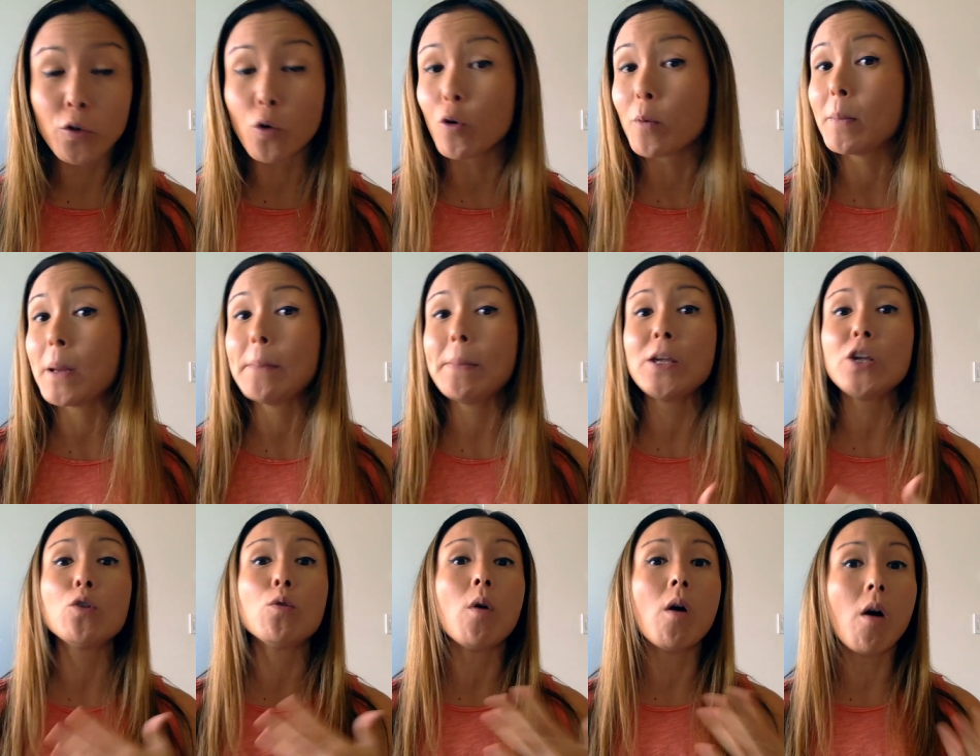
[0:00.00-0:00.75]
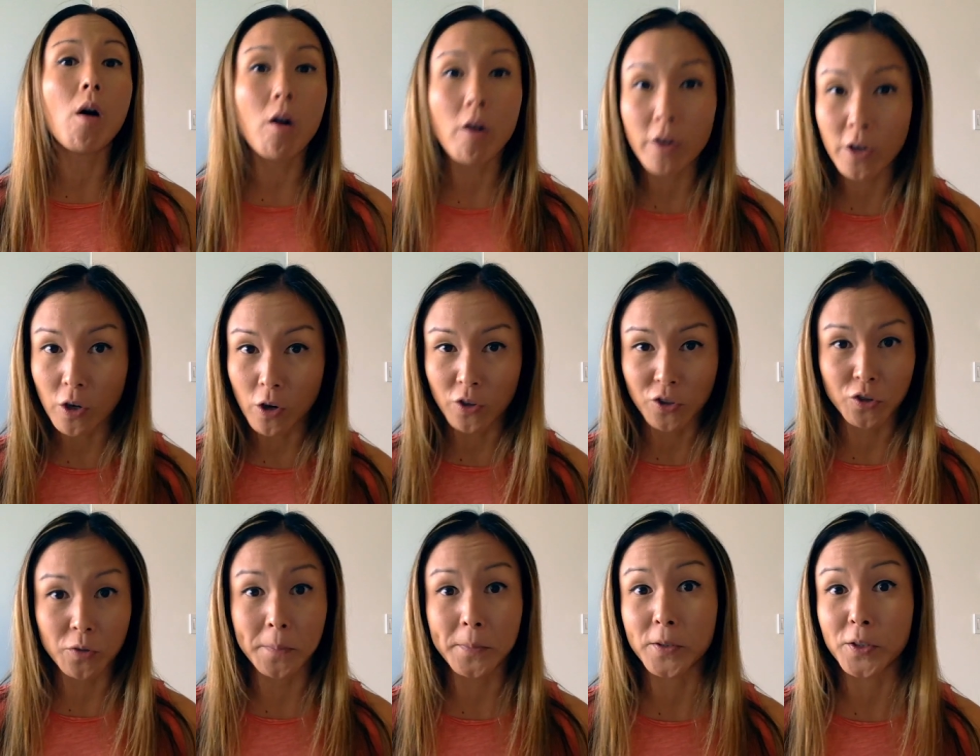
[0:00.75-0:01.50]
or maybe you are an
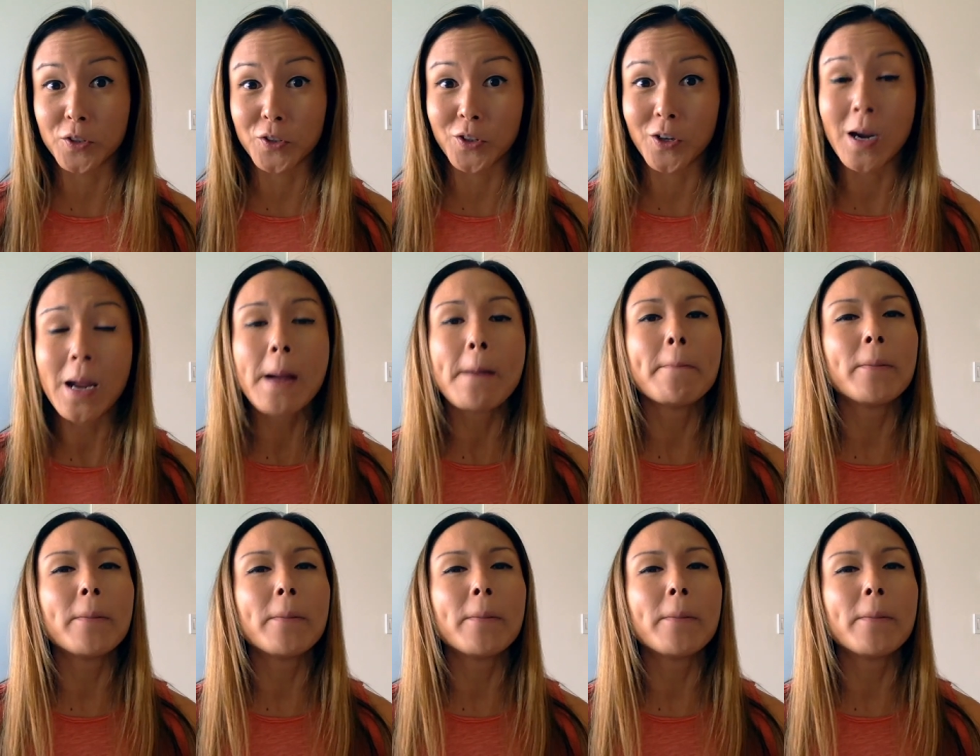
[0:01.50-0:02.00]
entrepreneur,